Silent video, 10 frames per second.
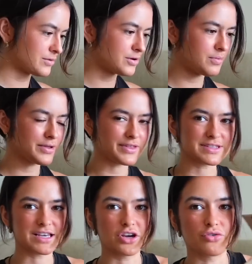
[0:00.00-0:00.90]
don't know what
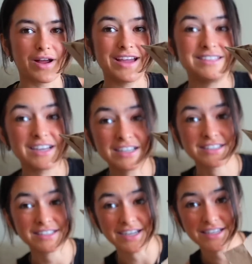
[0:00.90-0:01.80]
this like gray
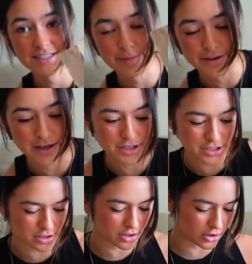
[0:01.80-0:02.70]
dust is, but that
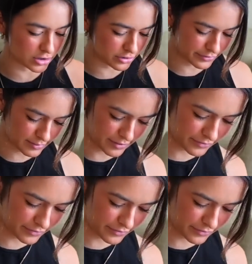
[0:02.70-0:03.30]
just got all over my